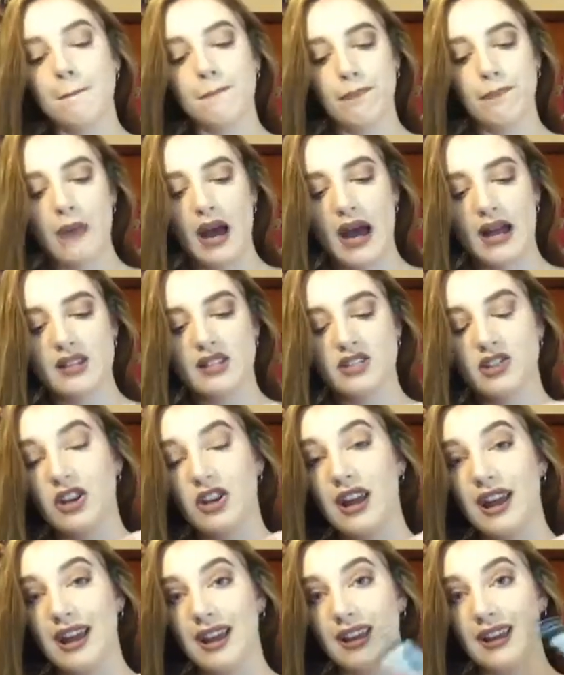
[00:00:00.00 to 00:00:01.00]

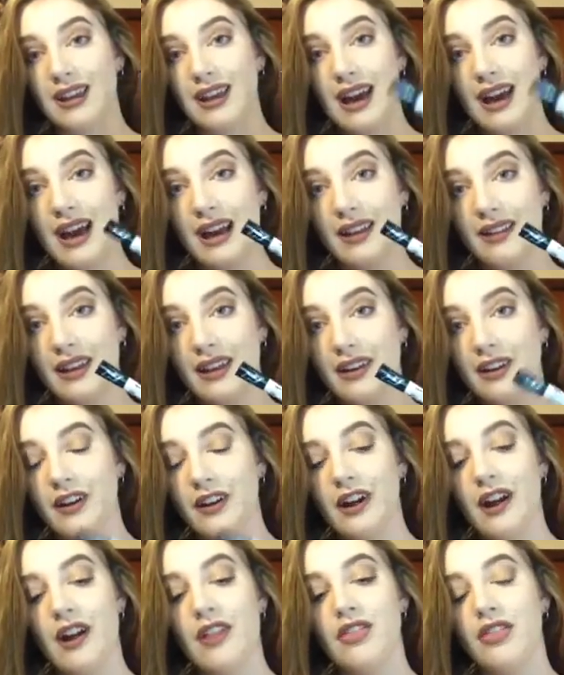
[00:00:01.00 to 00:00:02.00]
Master Ink
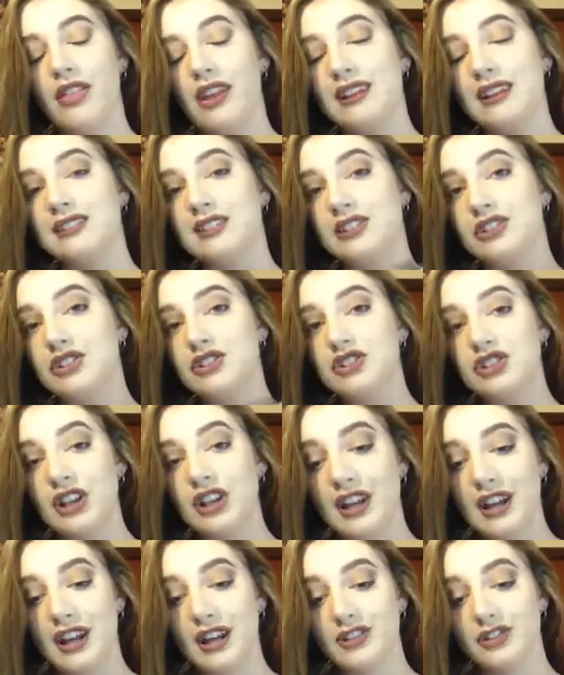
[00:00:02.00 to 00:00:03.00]
eyeliner, and this has
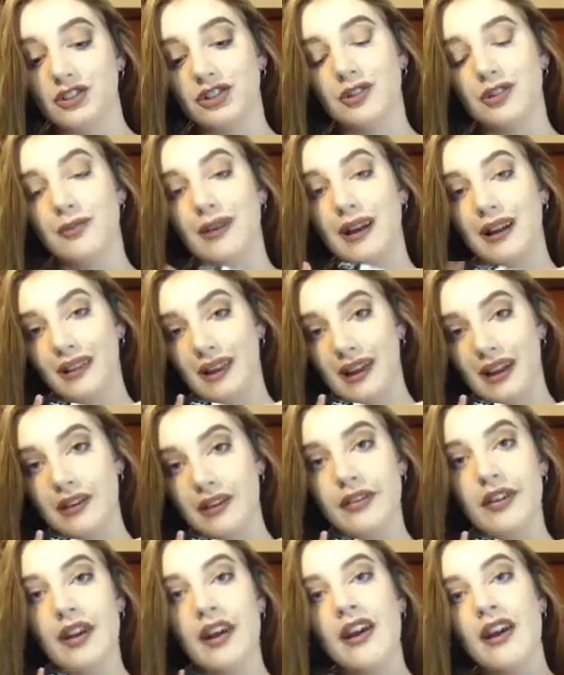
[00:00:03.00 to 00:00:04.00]
changed my
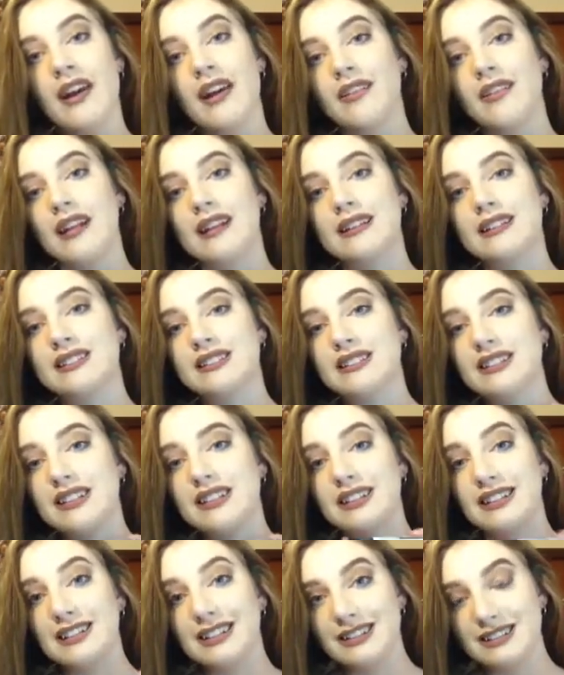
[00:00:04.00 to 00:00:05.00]
life. This is the
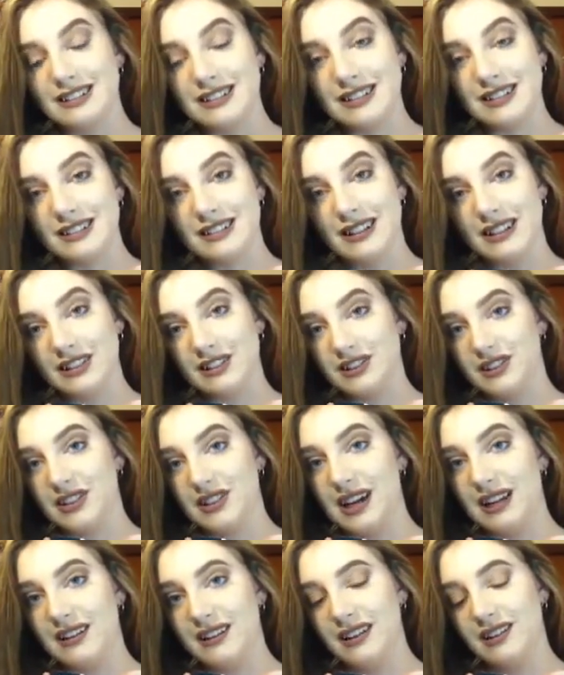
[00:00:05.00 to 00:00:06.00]
easiest thing to do
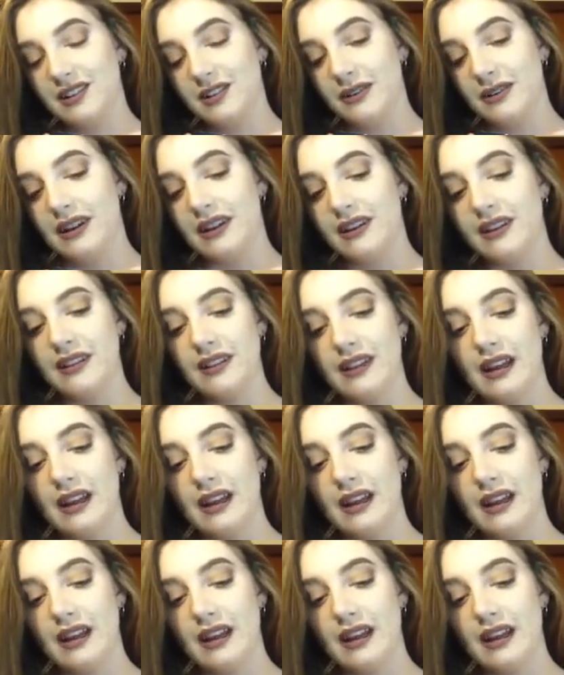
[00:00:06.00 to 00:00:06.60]
eyeliner with.